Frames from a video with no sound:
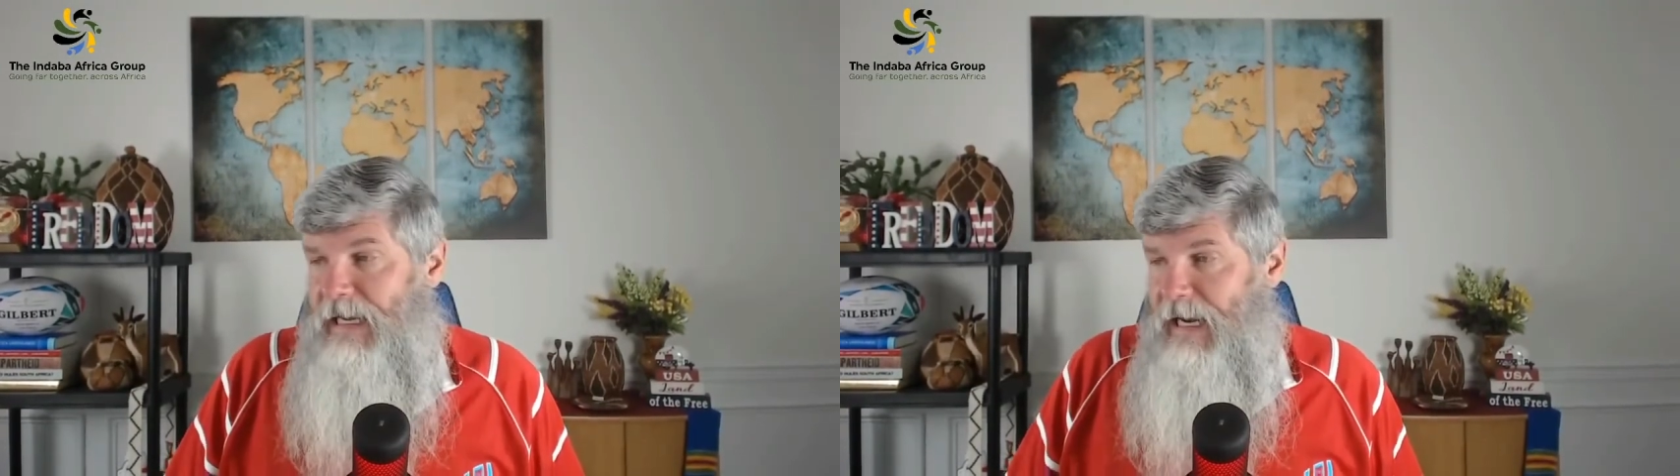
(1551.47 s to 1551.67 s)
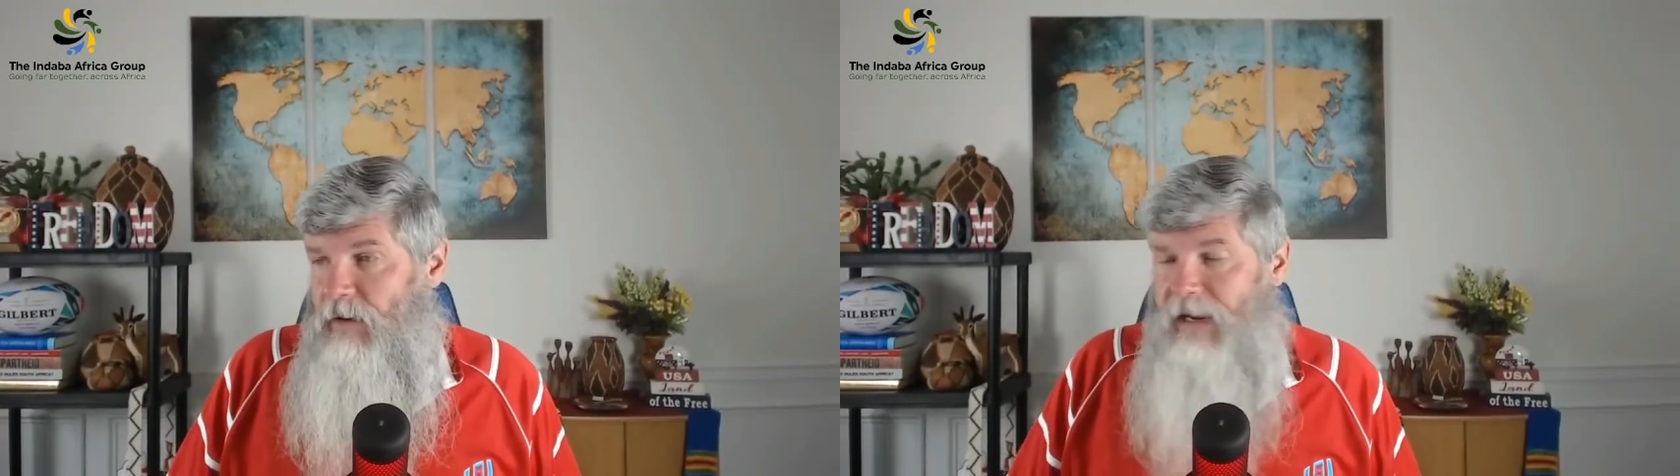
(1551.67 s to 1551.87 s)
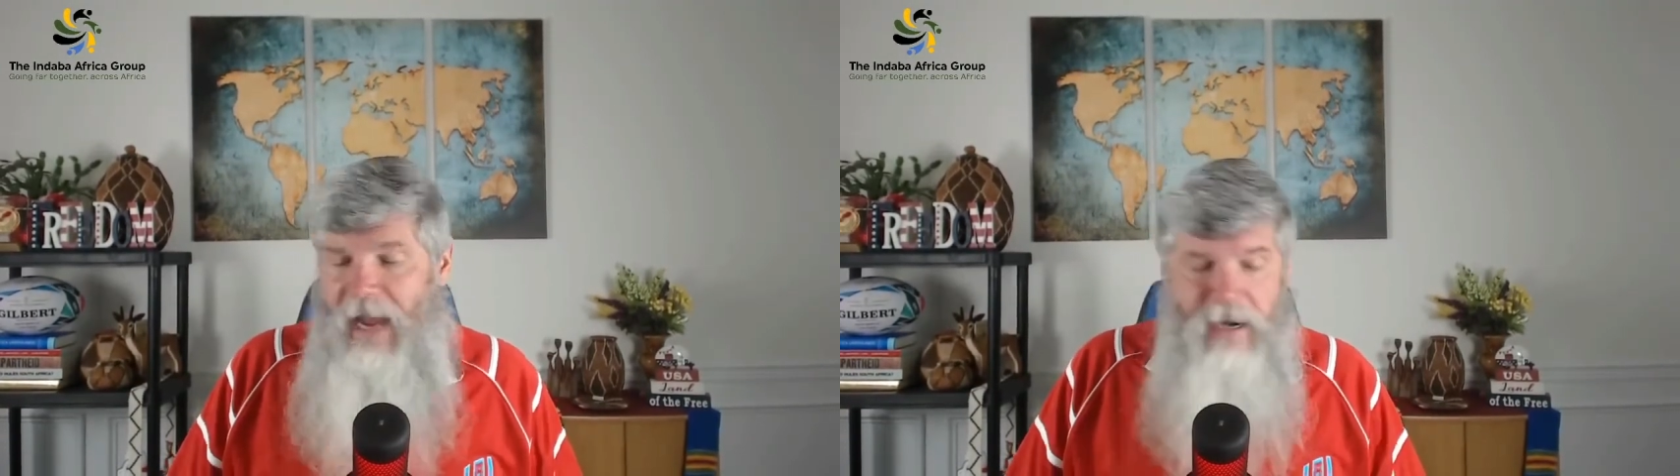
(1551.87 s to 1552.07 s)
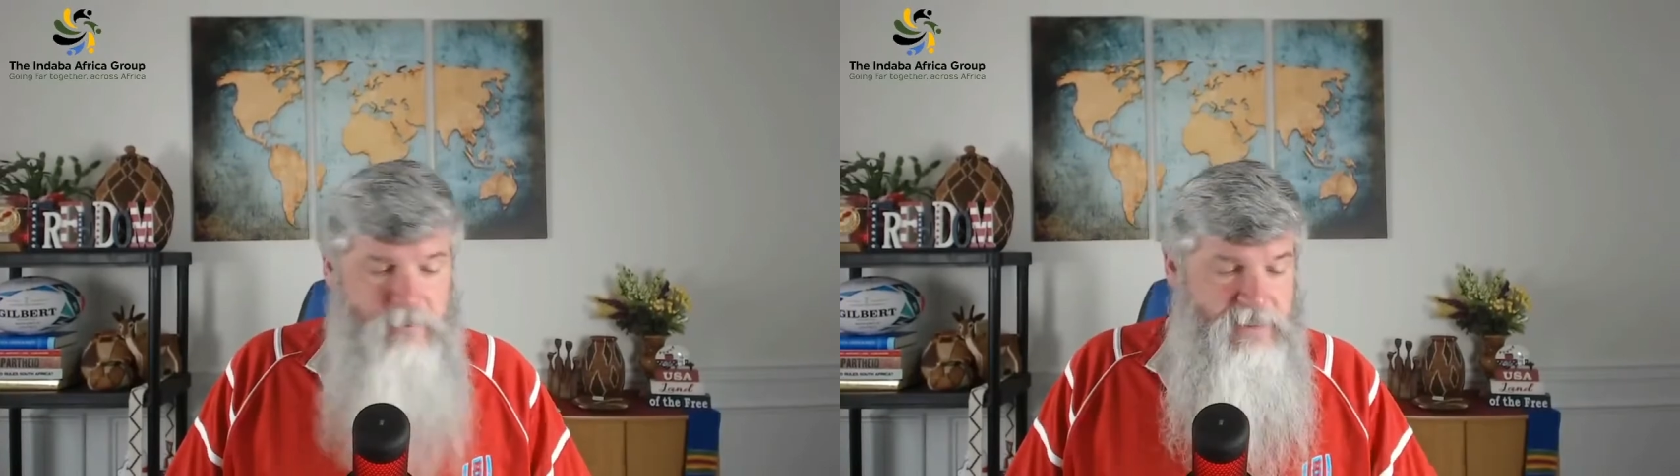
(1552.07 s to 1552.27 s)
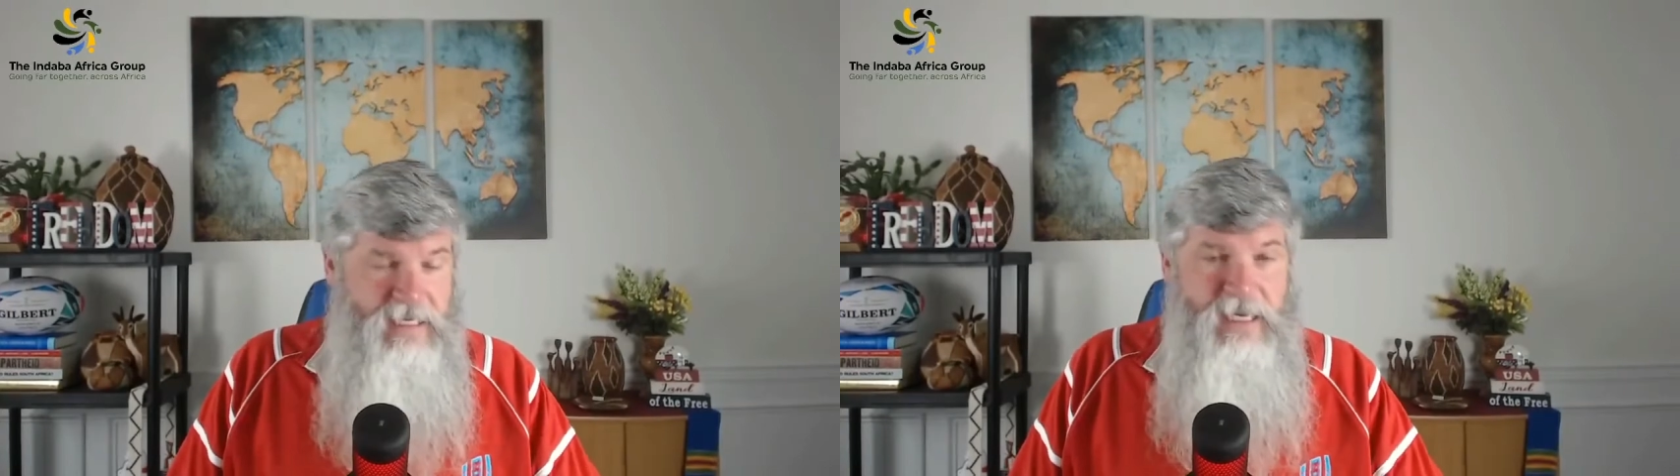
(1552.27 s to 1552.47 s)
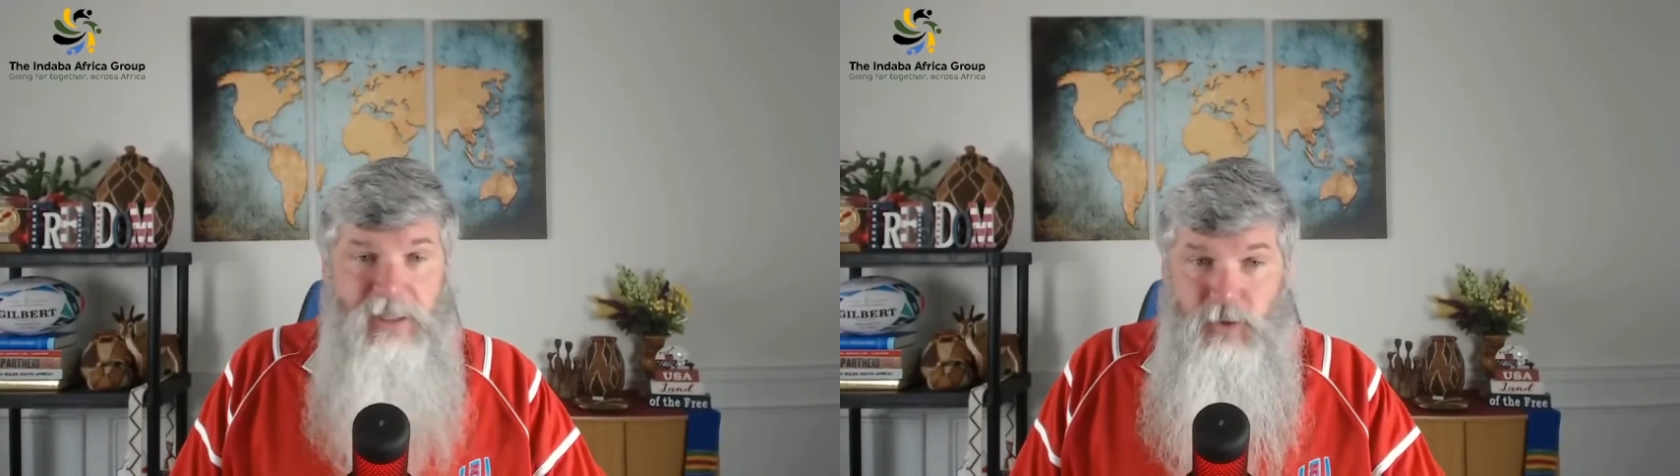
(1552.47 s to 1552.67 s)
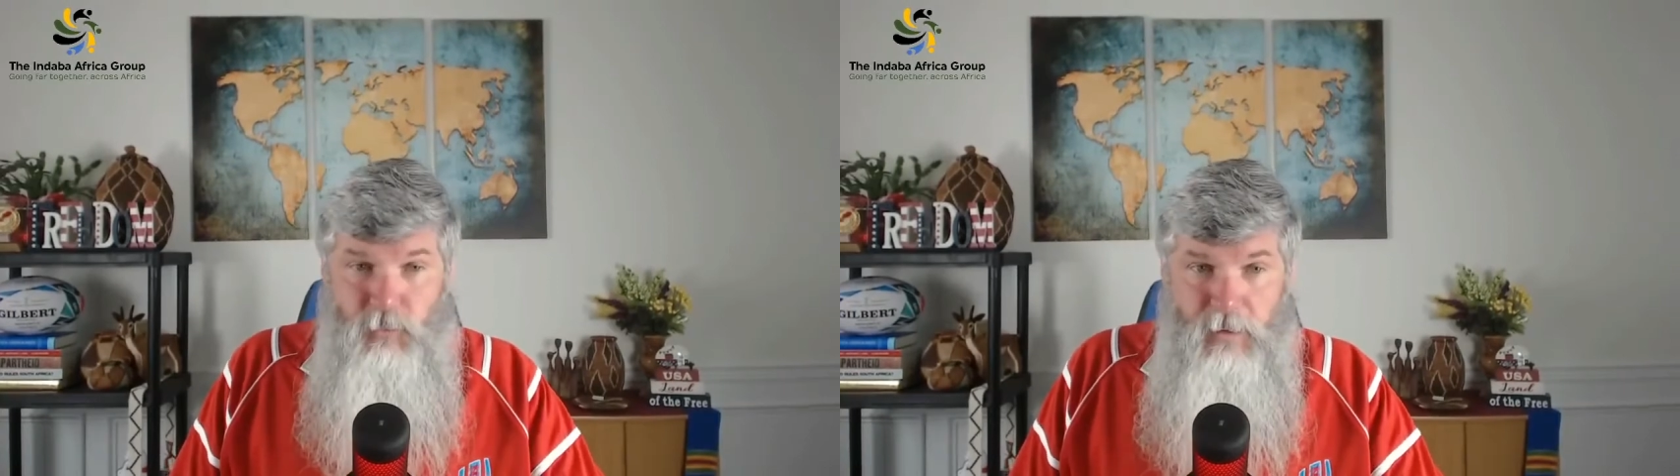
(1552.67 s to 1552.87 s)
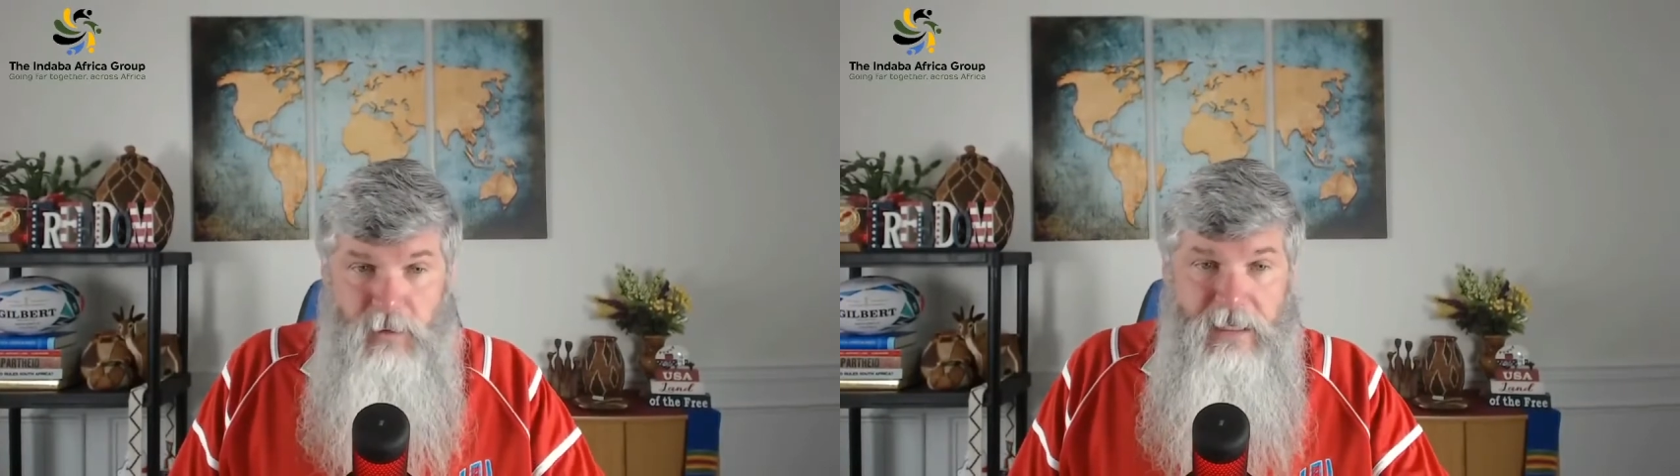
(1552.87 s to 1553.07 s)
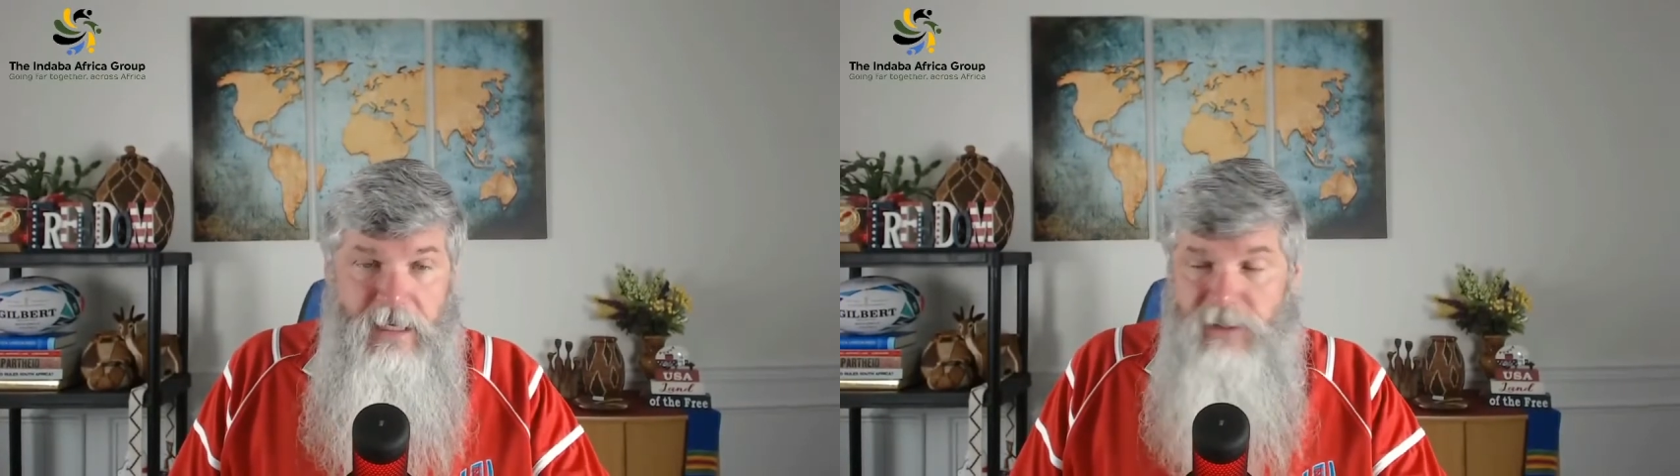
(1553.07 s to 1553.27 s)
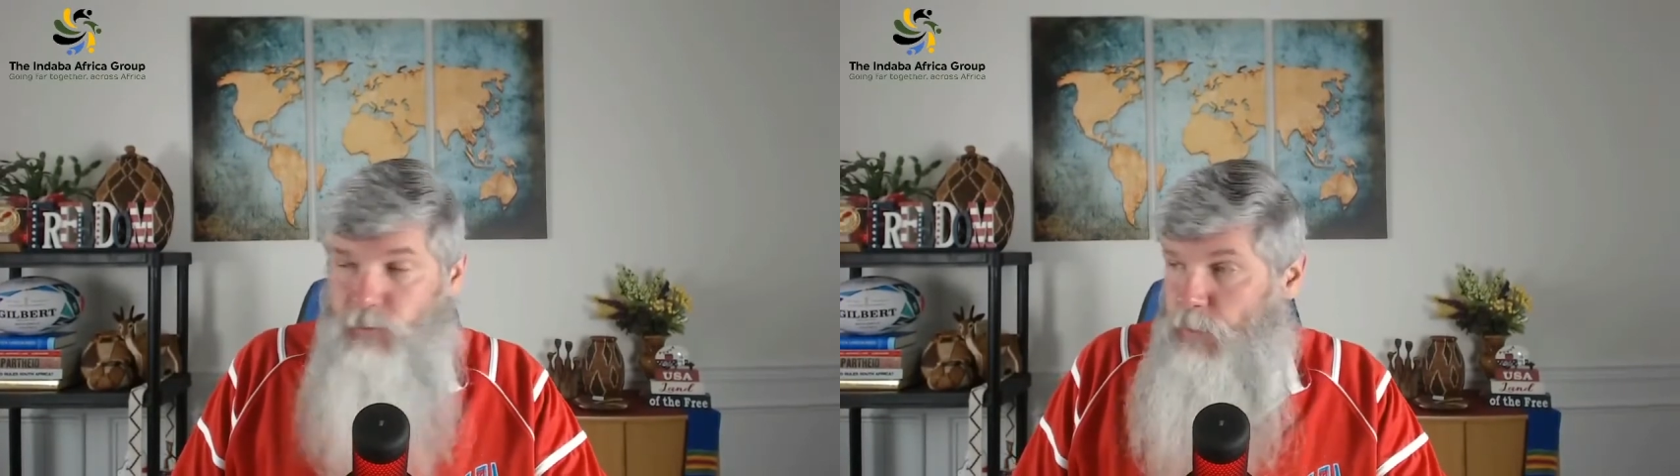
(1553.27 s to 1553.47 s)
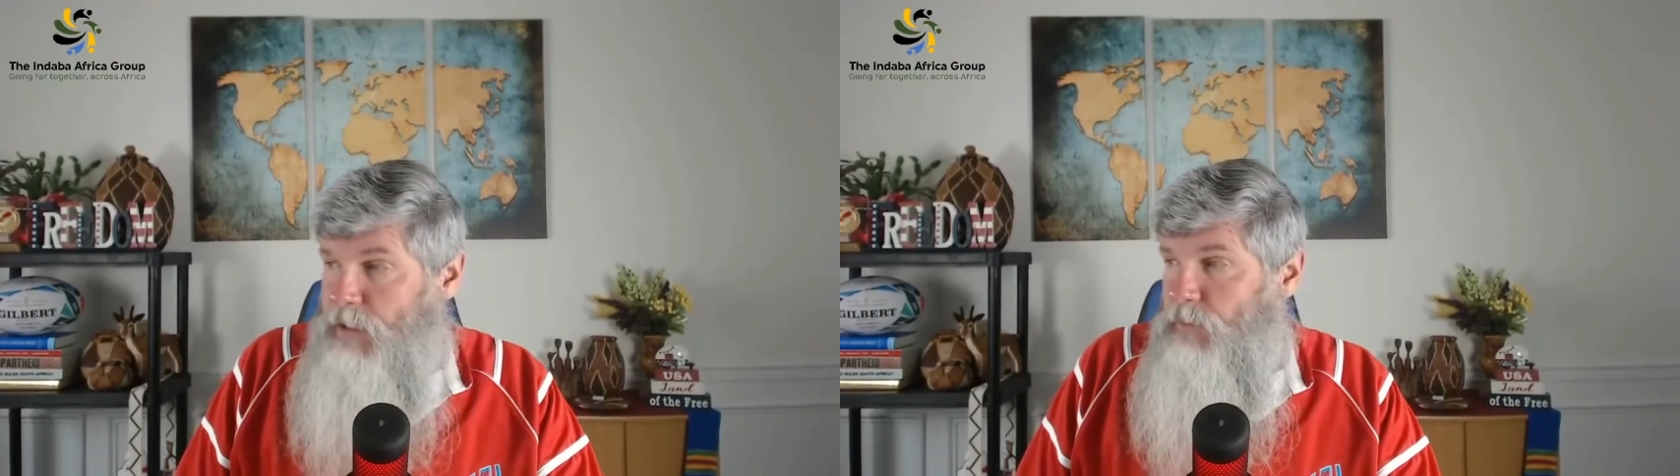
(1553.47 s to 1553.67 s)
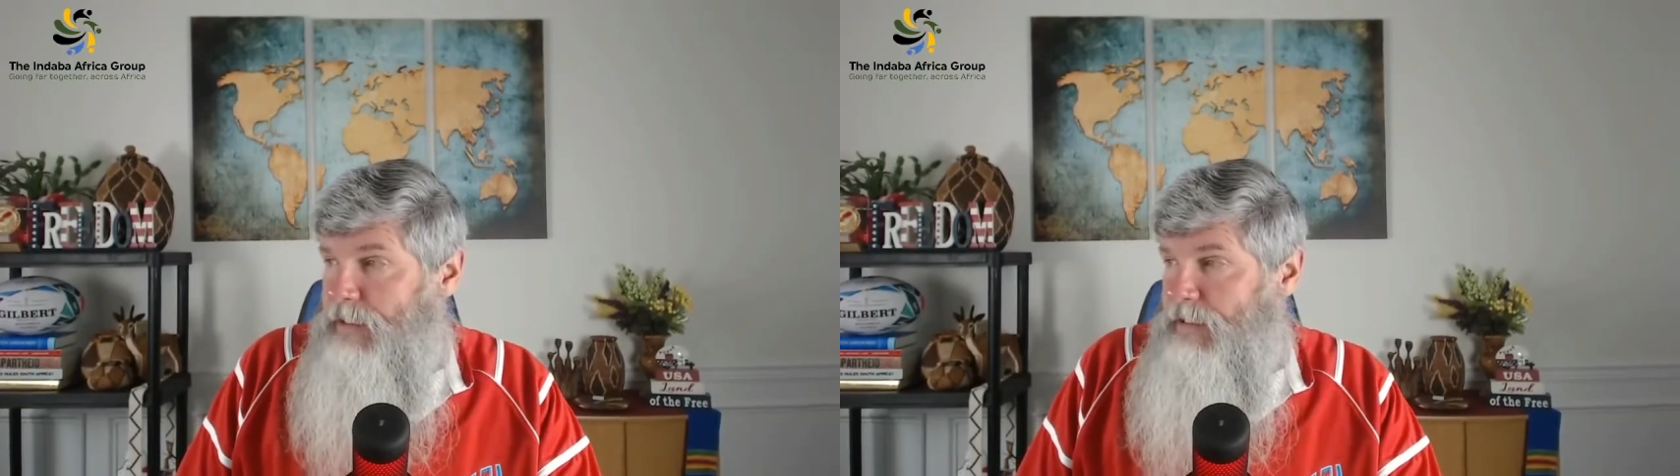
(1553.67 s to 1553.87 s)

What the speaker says: Eric Adams' lead has dwindled.